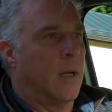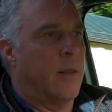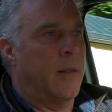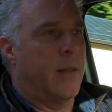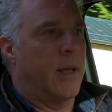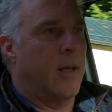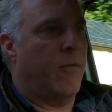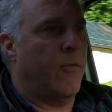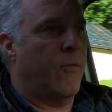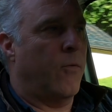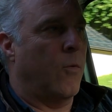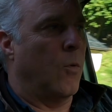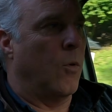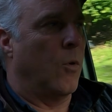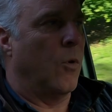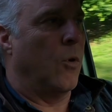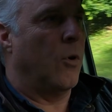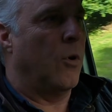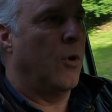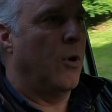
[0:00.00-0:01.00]

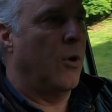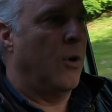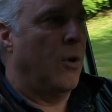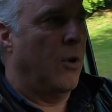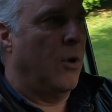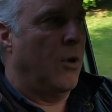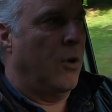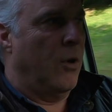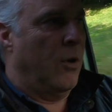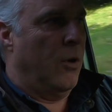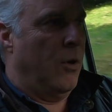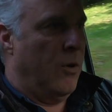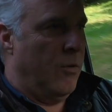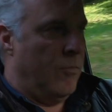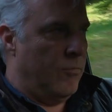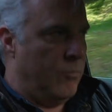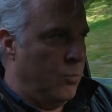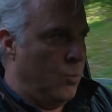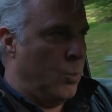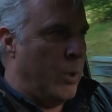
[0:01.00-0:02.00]
Therefore
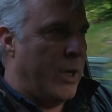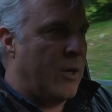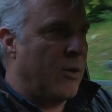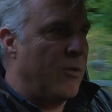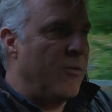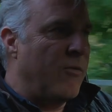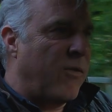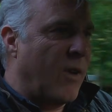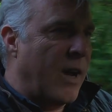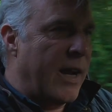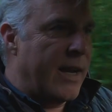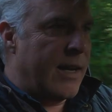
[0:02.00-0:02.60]
we couldn't find